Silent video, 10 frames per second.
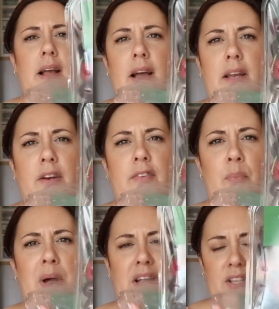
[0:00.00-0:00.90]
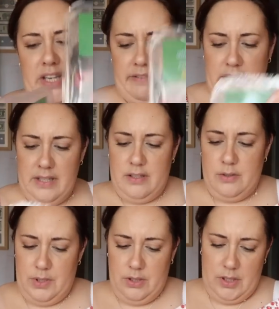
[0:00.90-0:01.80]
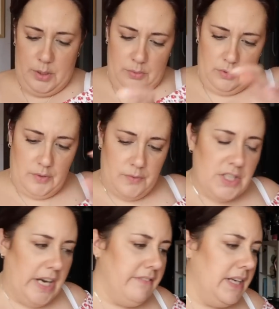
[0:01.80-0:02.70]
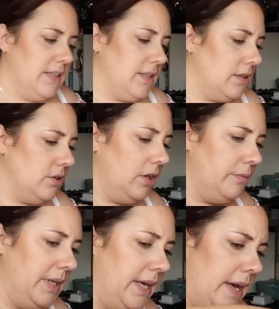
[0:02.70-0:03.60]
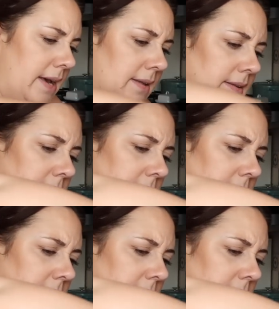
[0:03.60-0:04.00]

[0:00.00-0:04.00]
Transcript: and another pack of cherries because we do love cherries this time of year